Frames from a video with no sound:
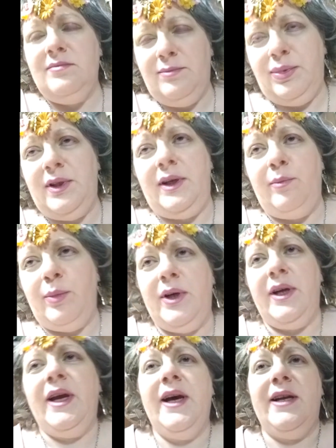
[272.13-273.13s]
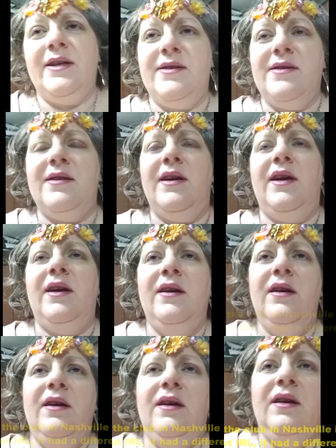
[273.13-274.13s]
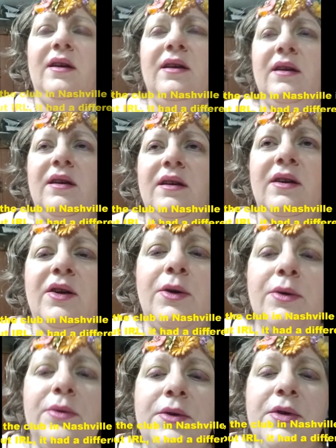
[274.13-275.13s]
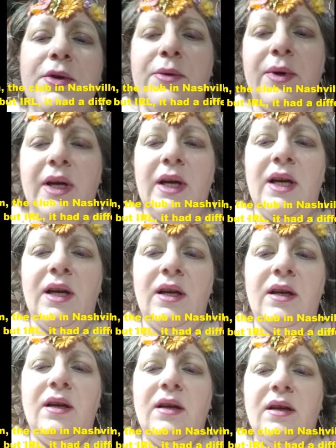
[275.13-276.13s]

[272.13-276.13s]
played by Hattasey, go to a